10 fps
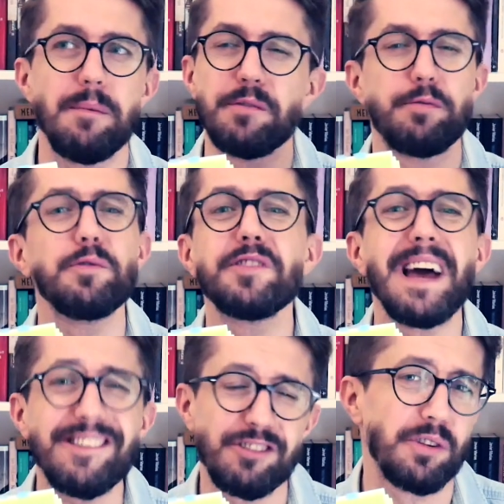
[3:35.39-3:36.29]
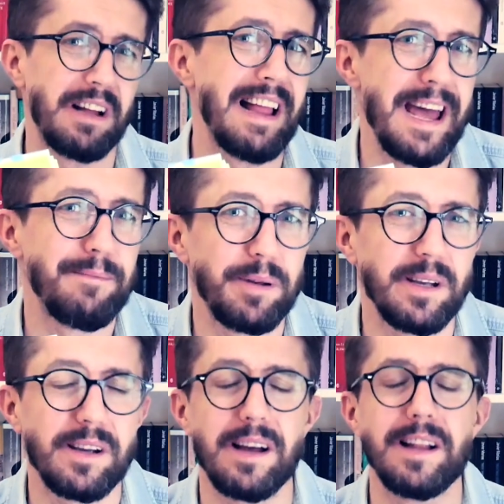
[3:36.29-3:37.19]
foundational
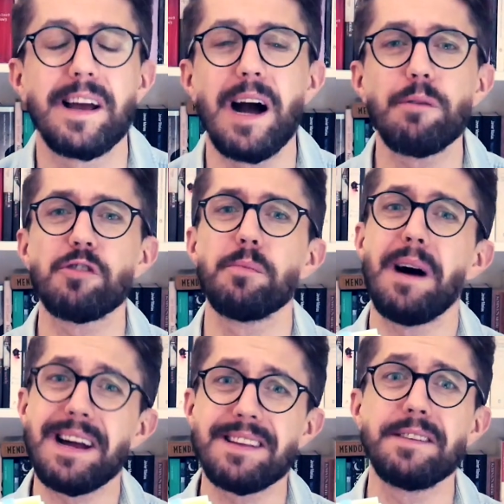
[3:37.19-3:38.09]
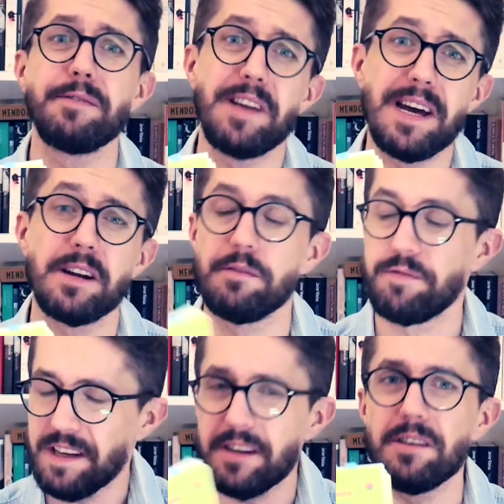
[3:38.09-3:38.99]
epic, El Gaucho Martin Fierro.
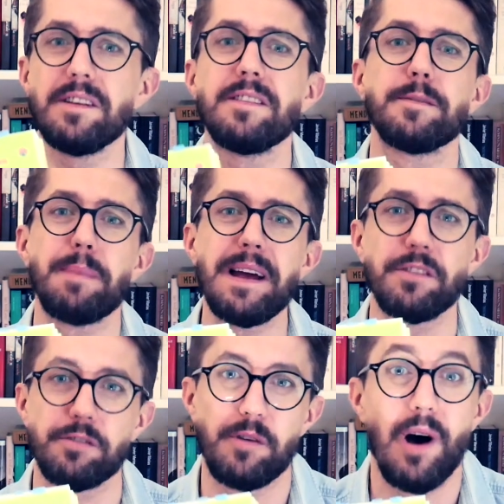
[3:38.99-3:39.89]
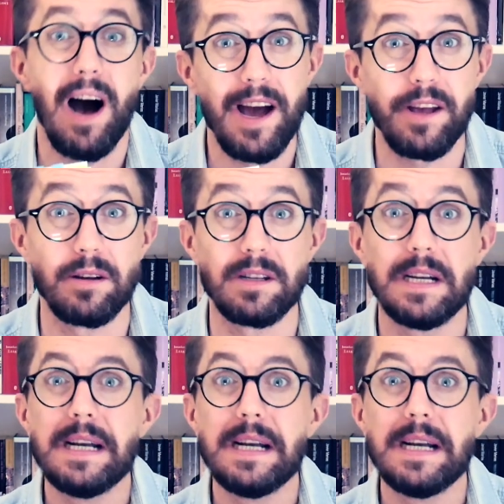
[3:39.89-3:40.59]
Fierro is Spanish for iron.